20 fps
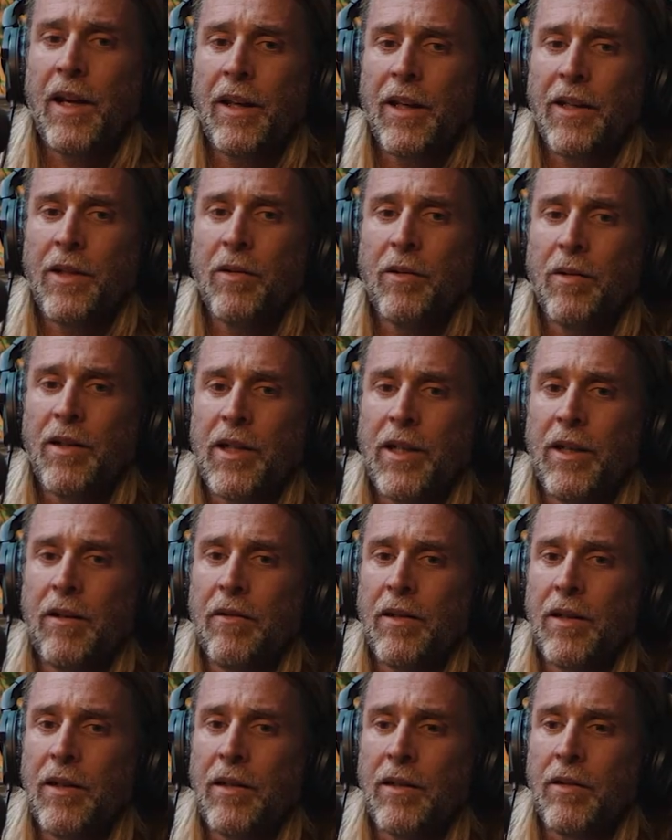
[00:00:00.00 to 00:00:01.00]
led to a
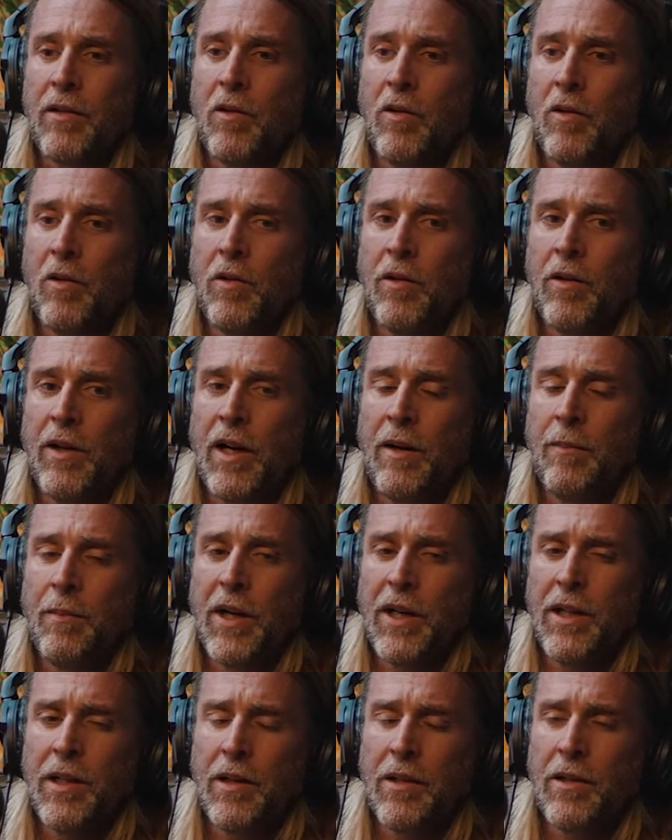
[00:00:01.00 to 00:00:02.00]
series called
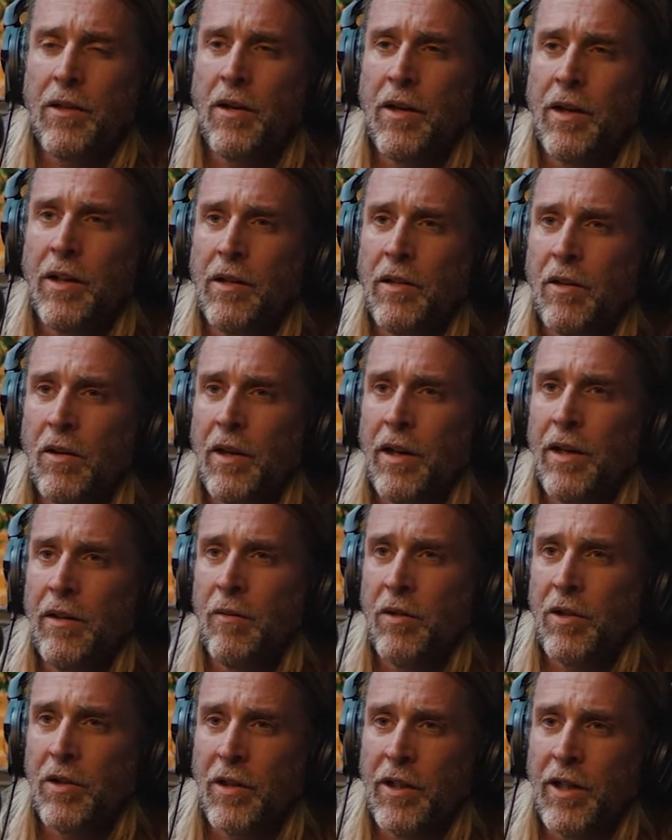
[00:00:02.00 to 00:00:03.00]
Peace Inside Anxiety,
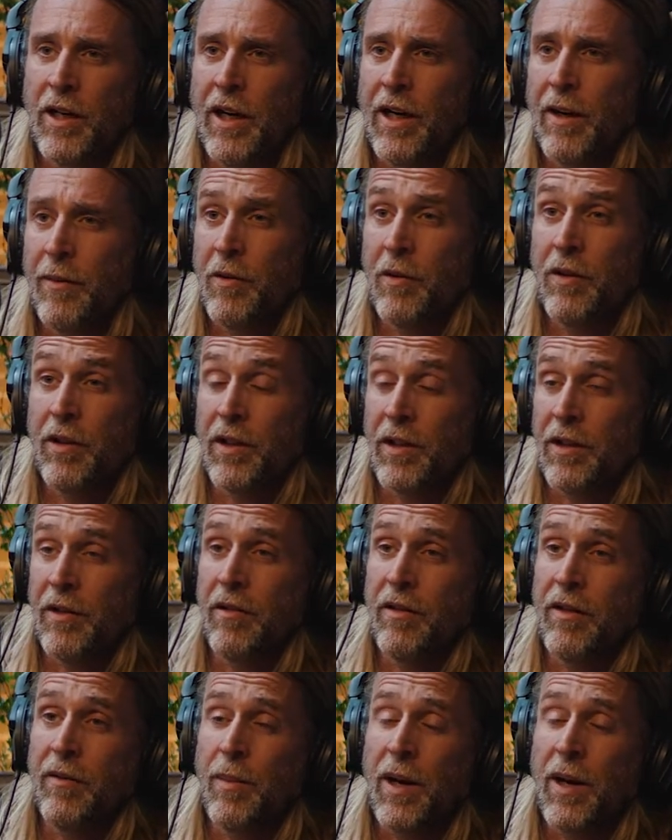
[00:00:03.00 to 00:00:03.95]
which I did end up doing a series of